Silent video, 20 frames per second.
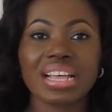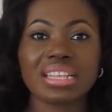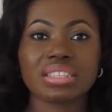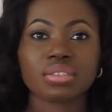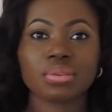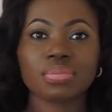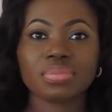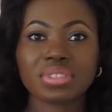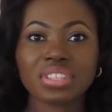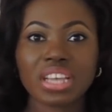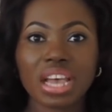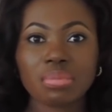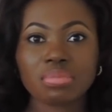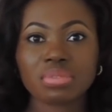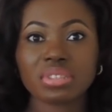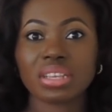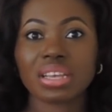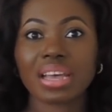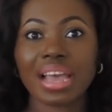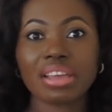
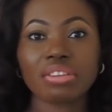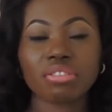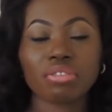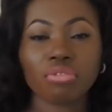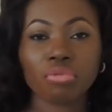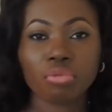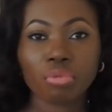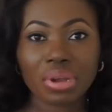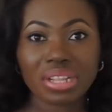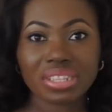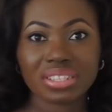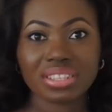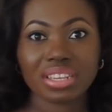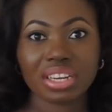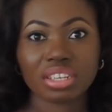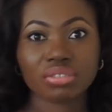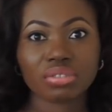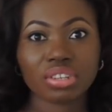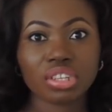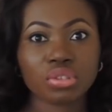Sometimes the kind of weight
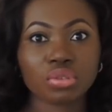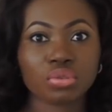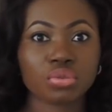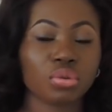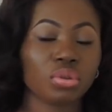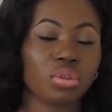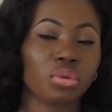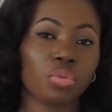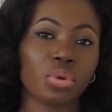you're trying to,